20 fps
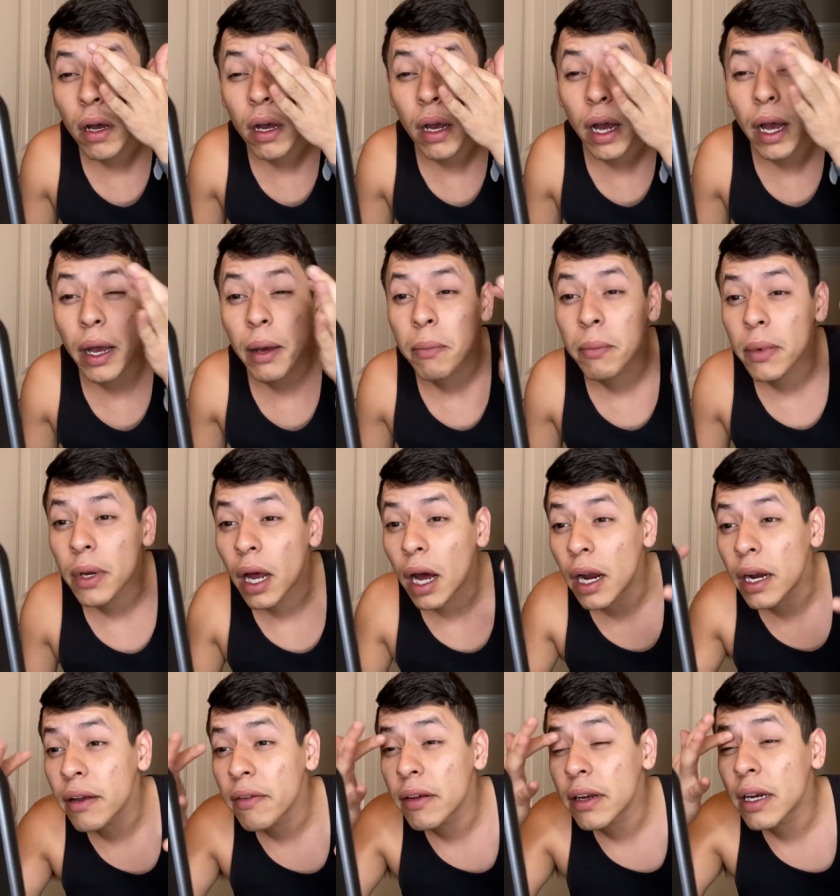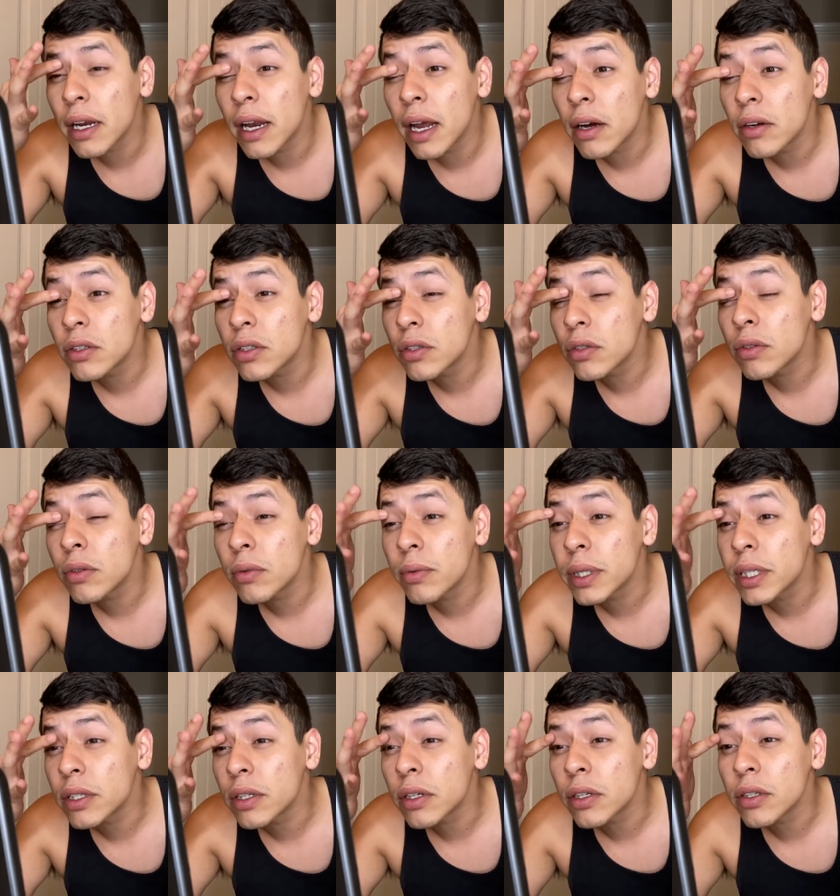I'm not even allowed to
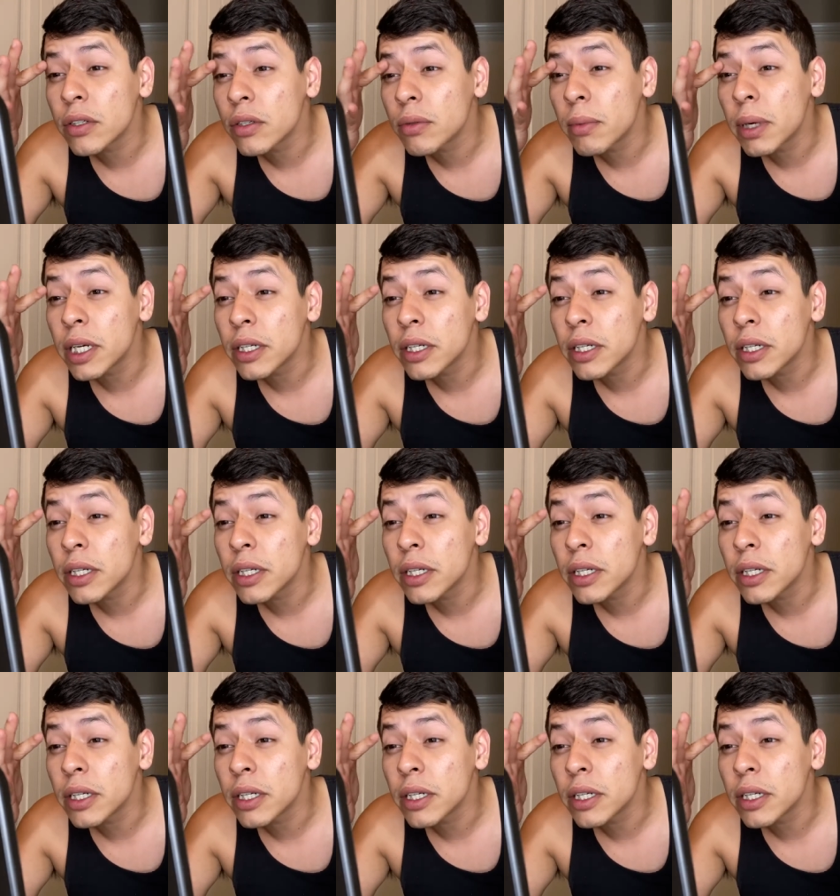return to my